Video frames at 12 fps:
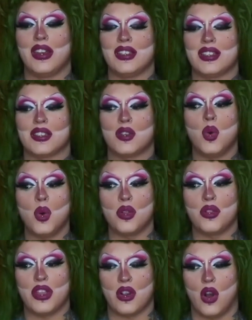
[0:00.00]
And he says,
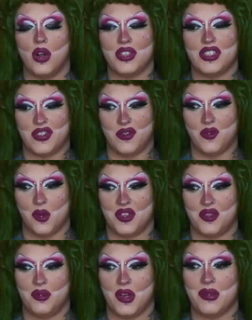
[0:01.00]
cool, they're all the different
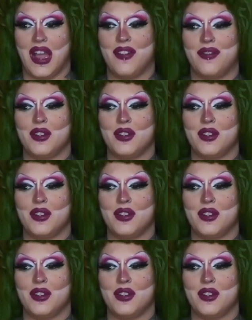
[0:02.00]
forms of Burmy.